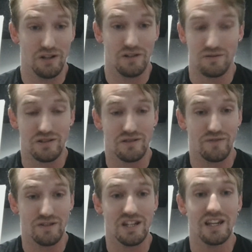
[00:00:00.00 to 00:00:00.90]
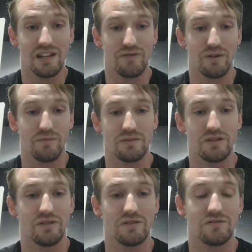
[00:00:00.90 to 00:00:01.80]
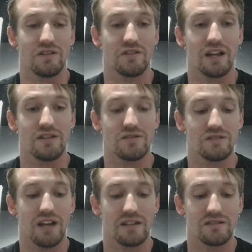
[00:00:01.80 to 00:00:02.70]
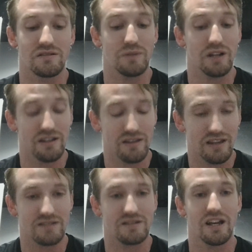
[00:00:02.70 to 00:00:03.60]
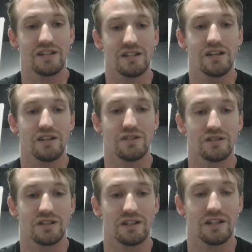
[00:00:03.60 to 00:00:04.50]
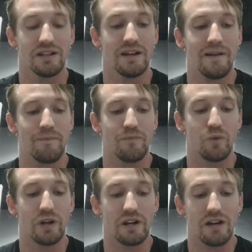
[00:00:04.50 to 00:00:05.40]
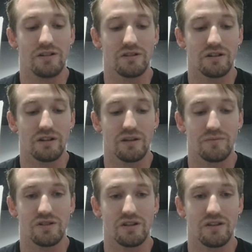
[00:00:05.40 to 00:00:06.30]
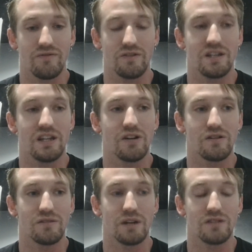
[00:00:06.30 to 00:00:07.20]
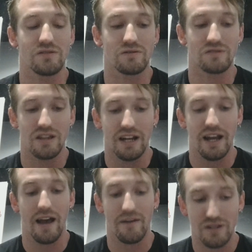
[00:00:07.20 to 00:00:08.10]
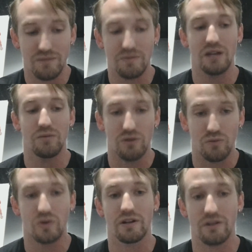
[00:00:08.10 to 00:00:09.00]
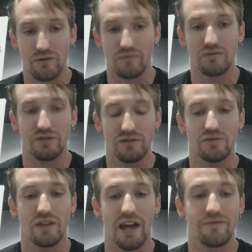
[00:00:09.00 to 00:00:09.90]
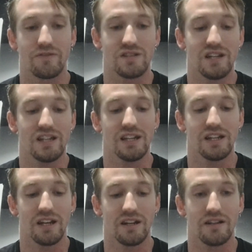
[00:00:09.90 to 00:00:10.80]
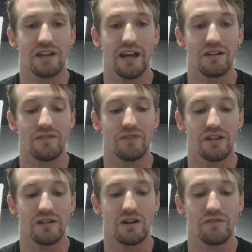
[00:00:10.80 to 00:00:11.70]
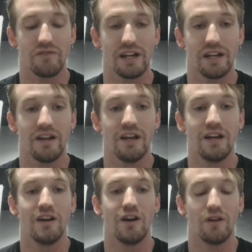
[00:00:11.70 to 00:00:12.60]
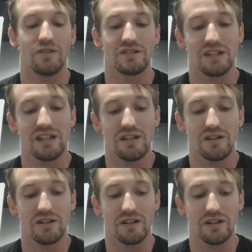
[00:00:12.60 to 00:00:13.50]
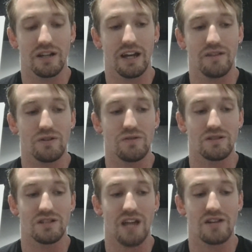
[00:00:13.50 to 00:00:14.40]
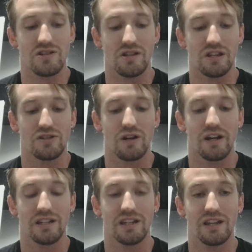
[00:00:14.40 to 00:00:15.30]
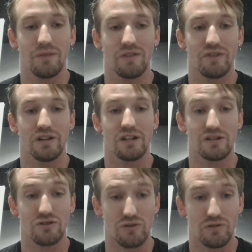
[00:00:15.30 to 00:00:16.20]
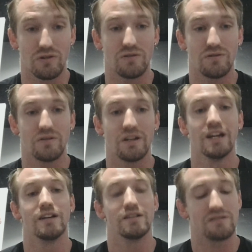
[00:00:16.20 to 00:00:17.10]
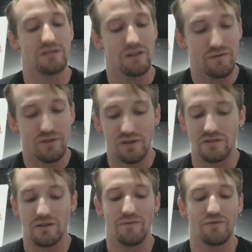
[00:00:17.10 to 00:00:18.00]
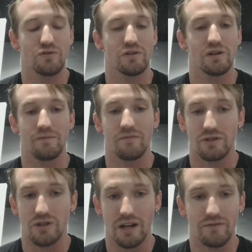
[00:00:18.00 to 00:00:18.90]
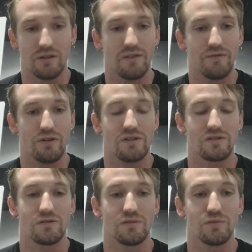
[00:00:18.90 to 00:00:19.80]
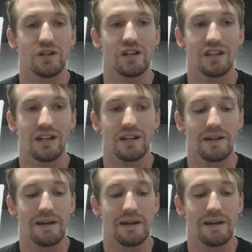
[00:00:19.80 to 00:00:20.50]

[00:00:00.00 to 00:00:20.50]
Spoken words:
just fatigue from doing those other exercises, but that's the idea. You're going to wear out your arms, you're going to fatigue all your muscles, and then have to be able to work through that fatigue and the elevated heart rate on the Ski Erg. And if you intentionally try and keep it very controlled, still focus on form, try and really focus on your breathing,